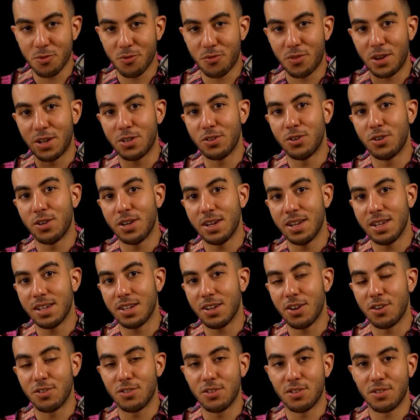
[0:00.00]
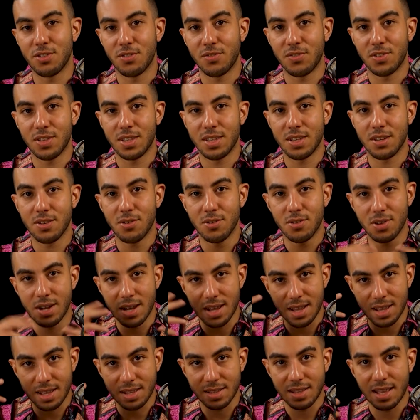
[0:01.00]
You find our link under the video
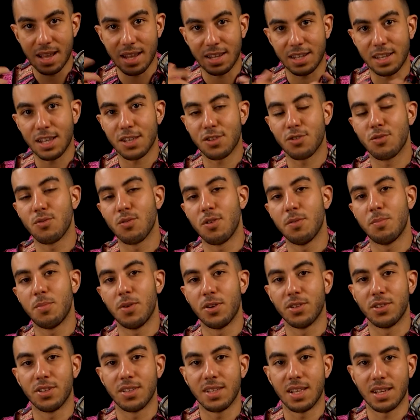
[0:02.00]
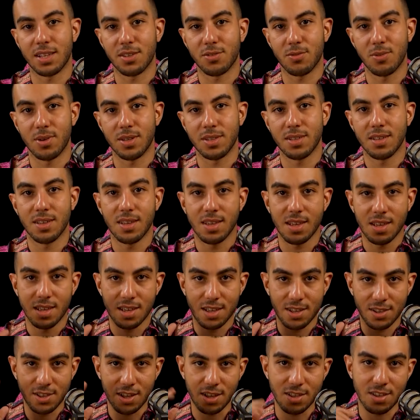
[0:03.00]
and I catch you up on the next one.
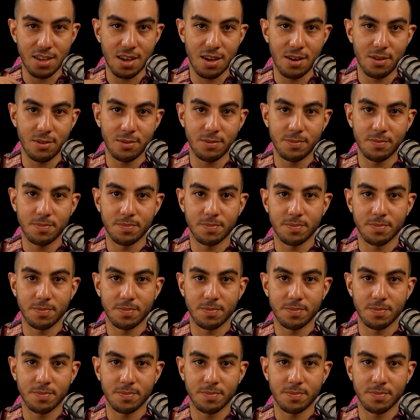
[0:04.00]
Ciao, ciao.